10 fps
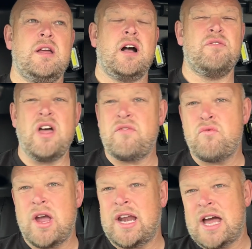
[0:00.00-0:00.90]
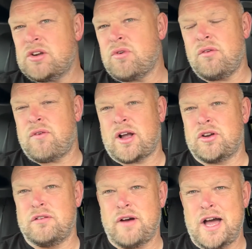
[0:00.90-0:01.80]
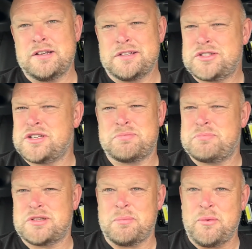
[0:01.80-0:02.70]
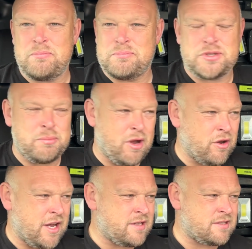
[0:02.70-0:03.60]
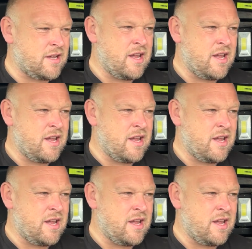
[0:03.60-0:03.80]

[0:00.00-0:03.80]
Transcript: I've never really had a roof rack on a van, to be honest.